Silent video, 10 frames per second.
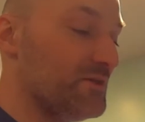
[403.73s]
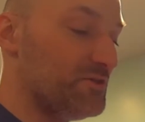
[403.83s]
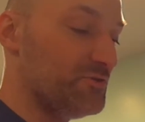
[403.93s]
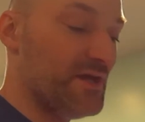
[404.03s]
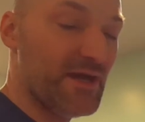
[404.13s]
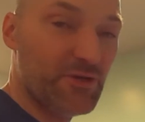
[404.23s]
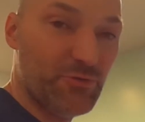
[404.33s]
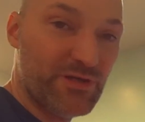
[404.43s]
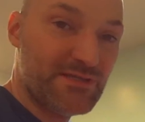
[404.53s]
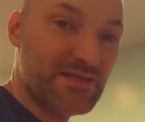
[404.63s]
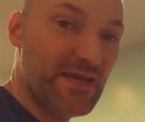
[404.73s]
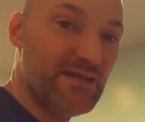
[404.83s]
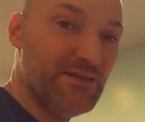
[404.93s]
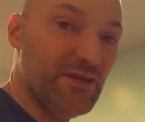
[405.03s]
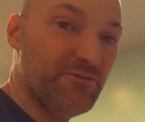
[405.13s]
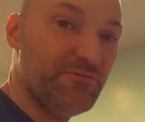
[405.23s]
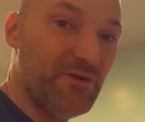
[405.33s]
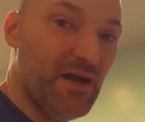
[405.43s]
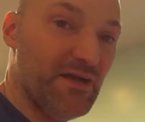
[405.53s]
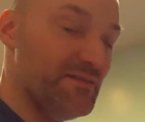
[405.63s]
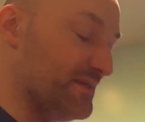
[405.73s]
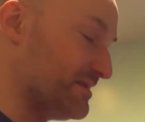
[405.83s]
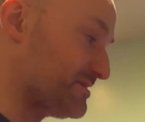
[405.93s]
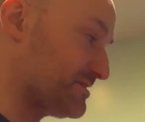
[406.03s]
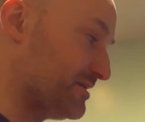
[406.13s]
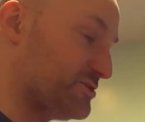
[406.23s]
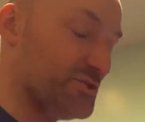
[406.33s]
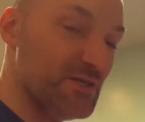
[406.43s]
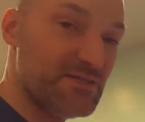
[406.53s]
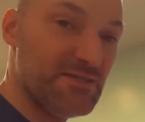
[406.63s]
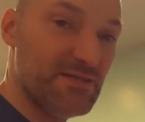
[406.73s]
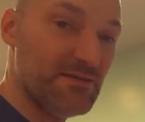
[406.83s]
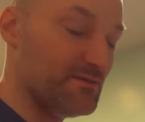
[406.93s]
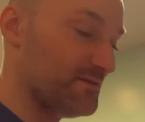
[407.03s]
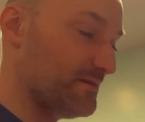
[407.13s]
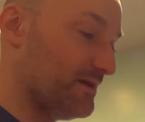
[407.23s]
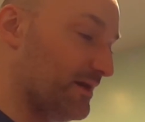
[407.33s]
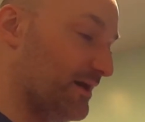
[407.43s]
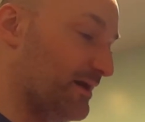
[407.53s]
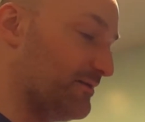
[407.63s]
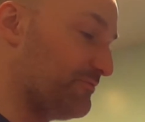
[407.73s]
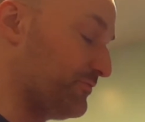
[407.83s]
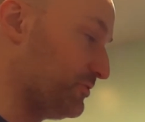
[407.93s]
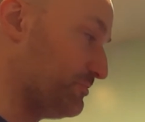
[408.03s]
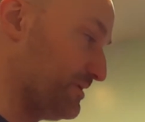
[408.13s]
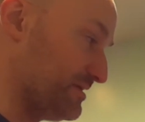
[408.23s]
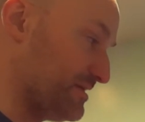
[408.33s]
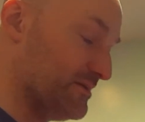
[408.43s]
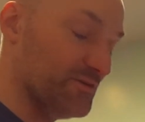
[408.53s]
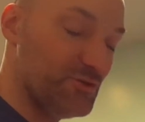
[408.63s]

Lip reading: you're not going tight enough on this adjusting filament here.